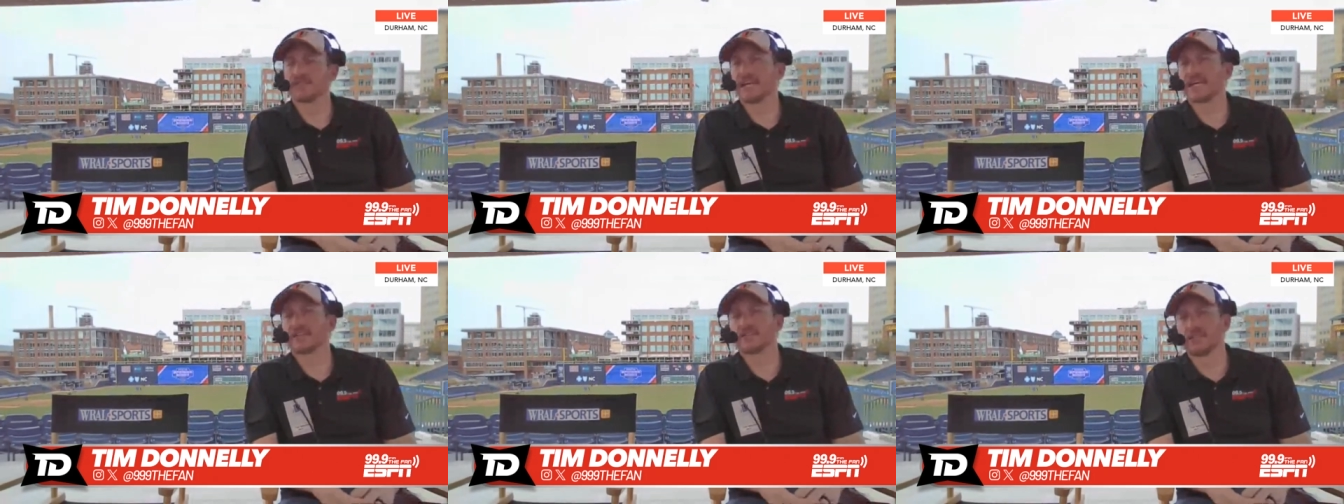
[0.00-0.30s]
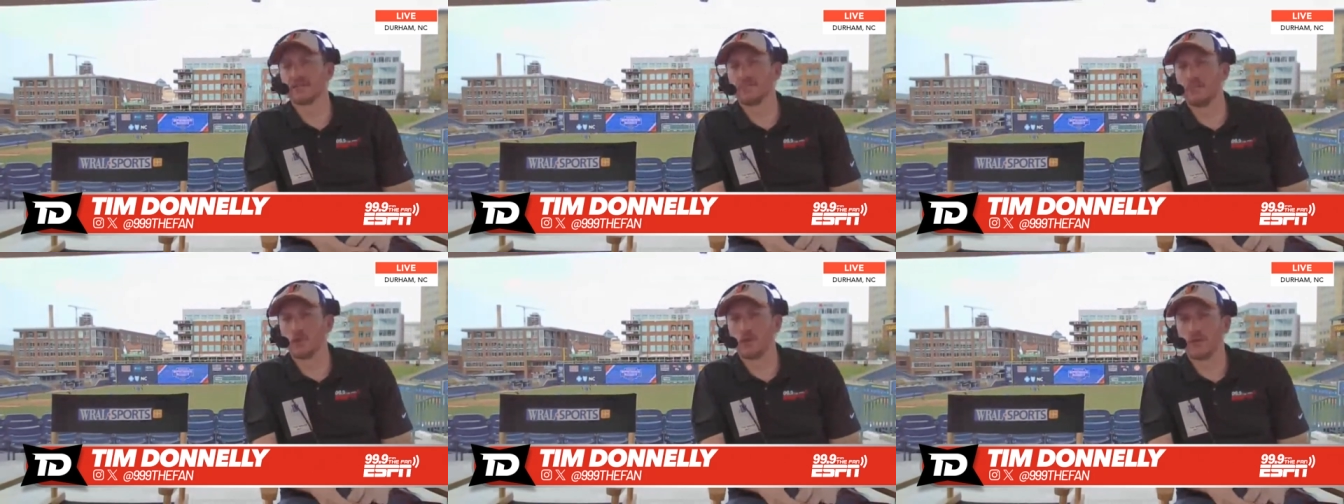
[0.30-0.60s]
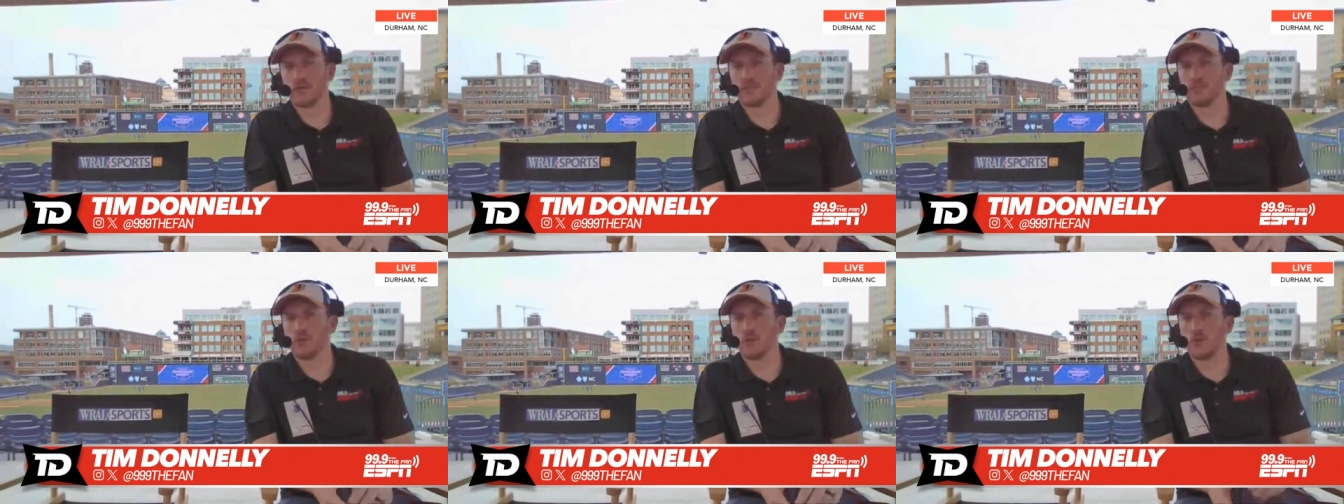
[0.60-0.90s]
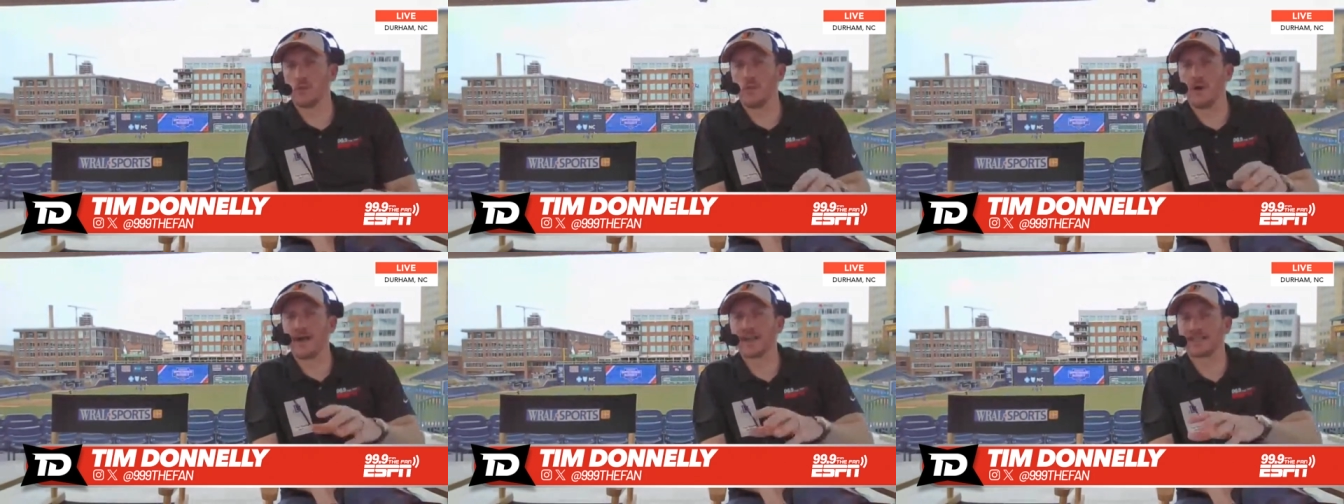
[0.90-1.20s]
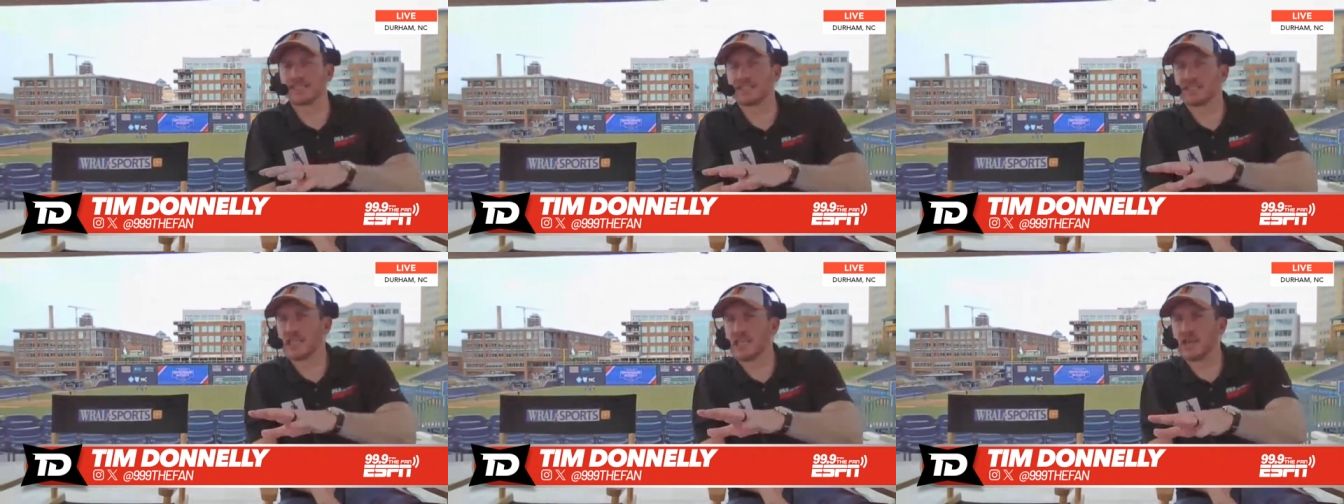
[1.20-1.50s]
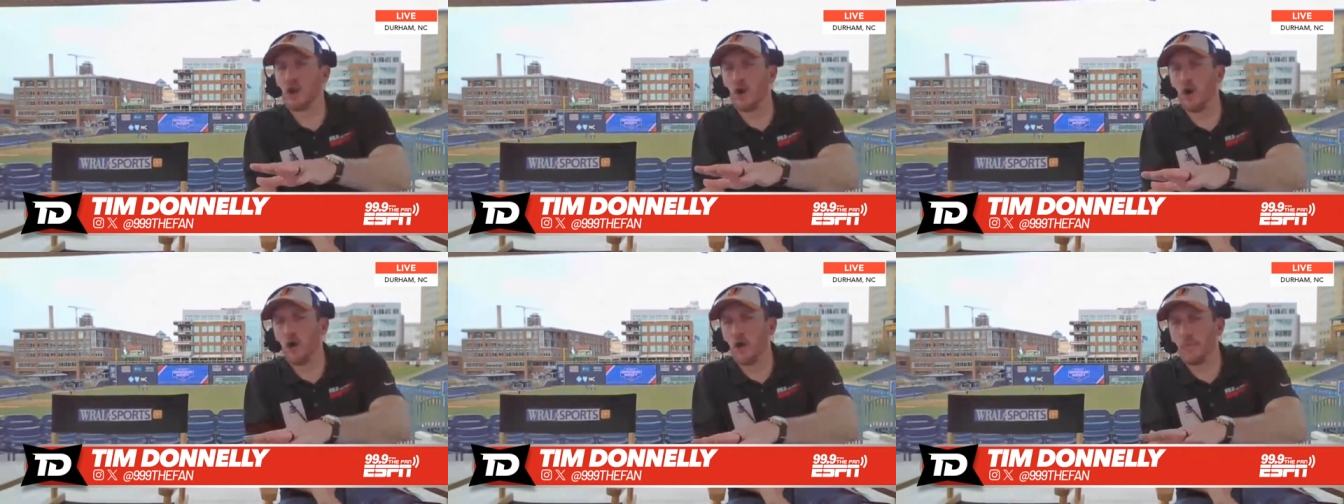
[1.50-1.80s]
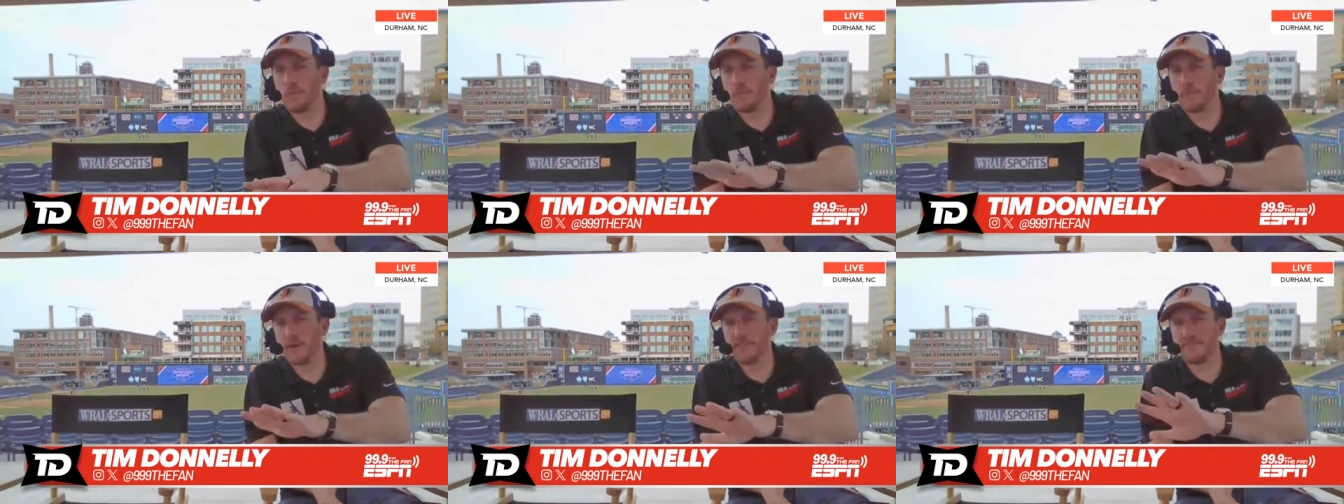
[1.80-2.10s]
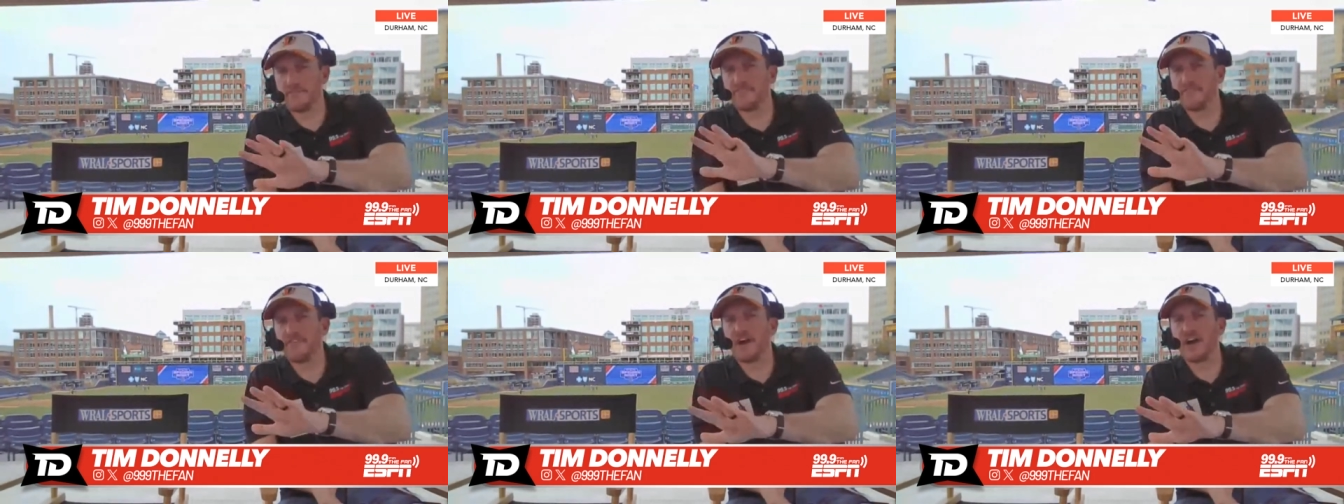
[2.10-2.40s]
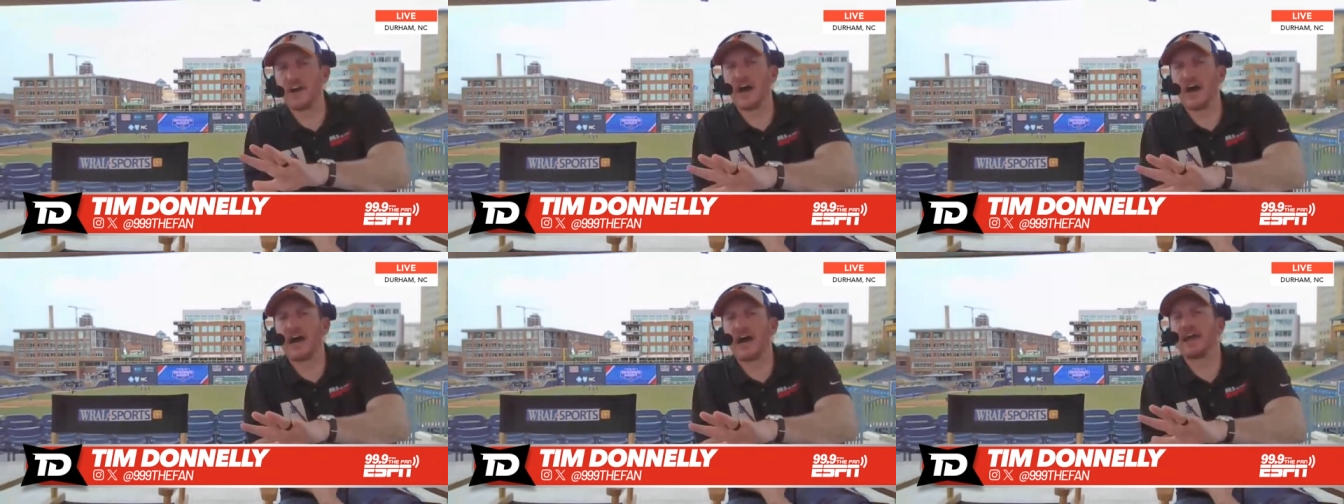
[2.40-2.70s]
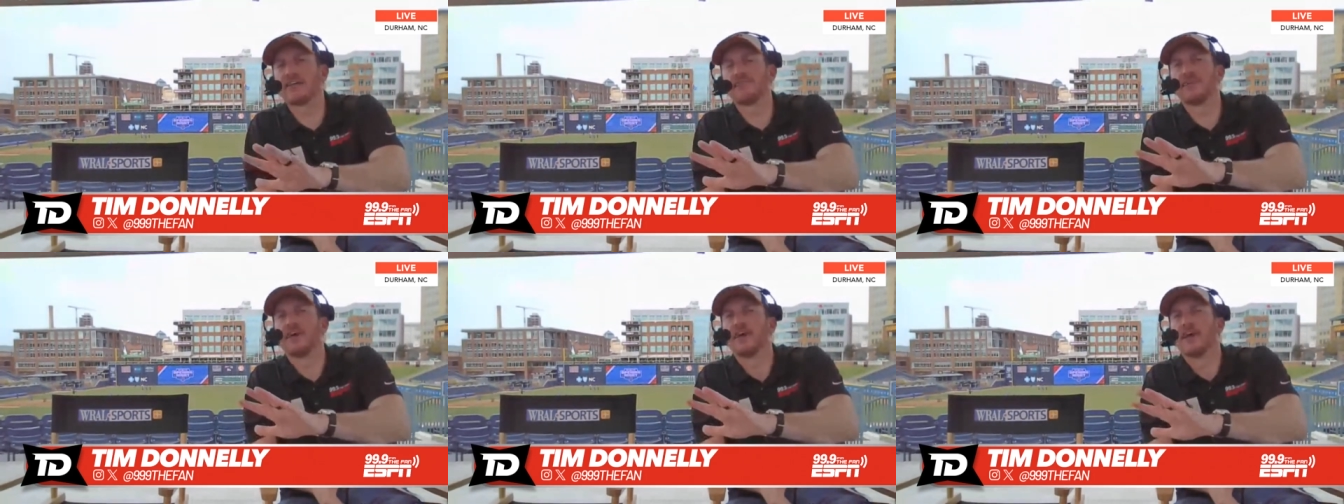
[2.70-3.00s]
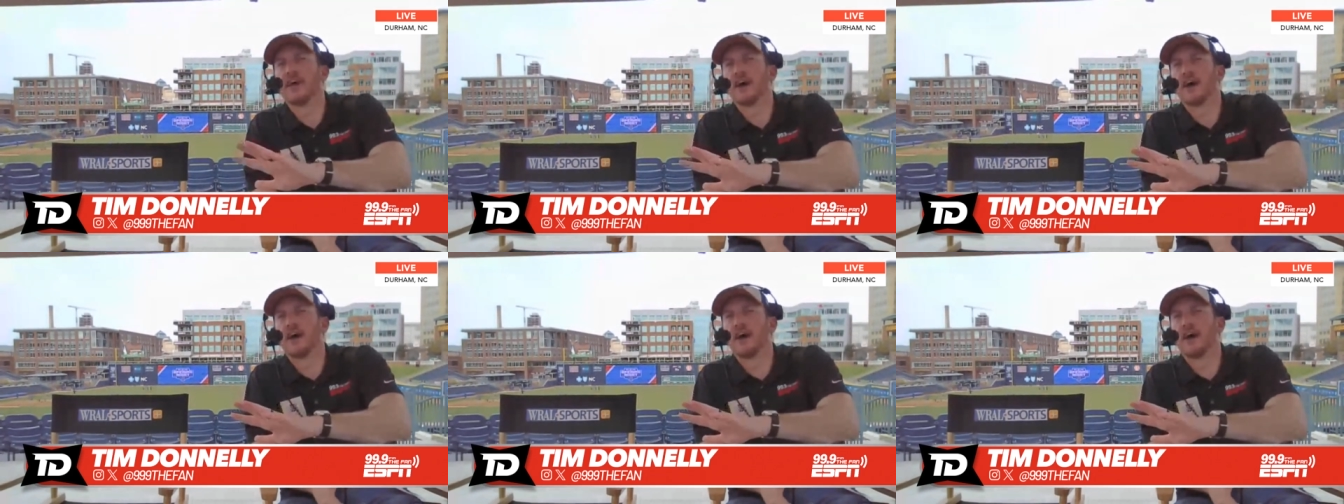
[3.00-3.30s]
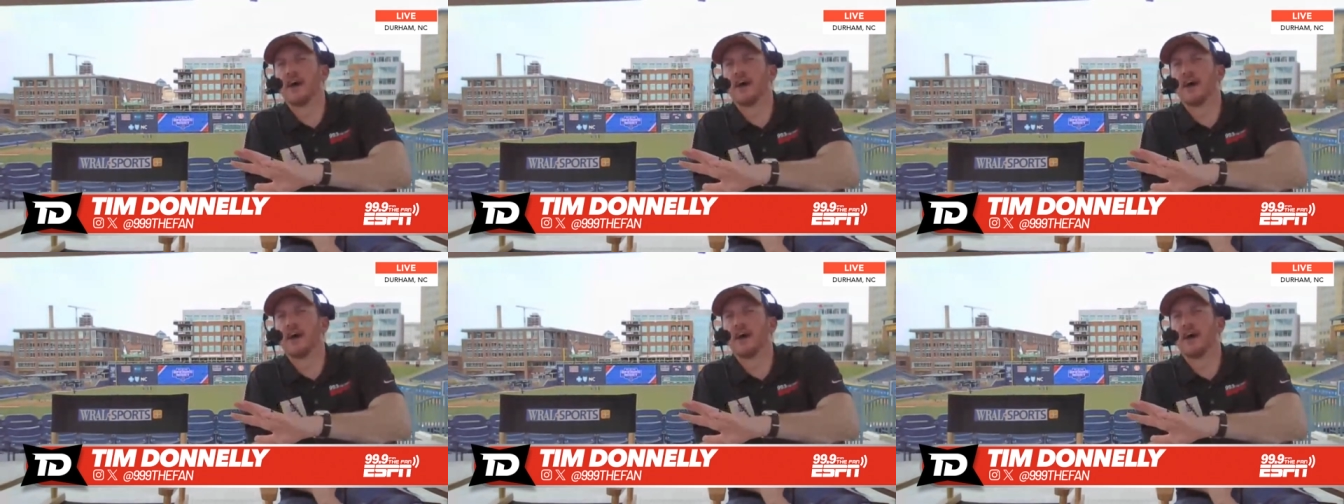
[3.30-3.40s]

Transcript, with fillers: It was actually more more watched than all but five uh,